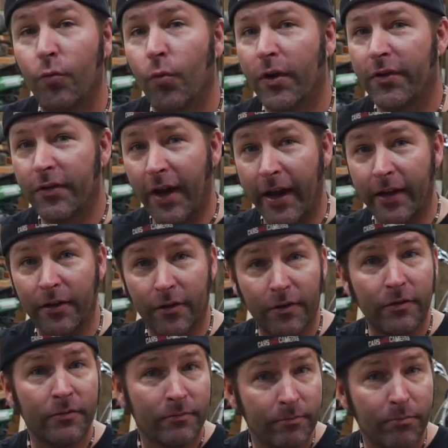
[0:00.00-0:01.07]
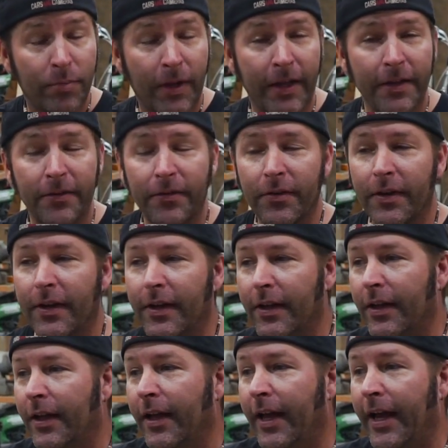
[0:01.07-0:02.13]
recycle place,
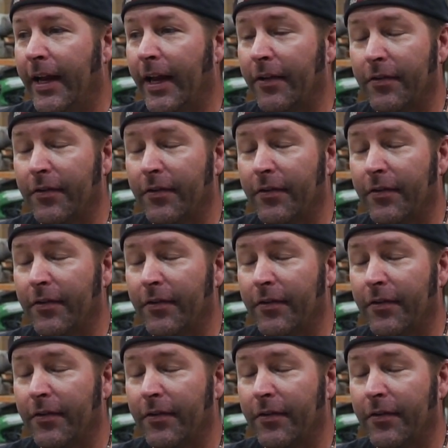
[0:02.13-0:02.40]
and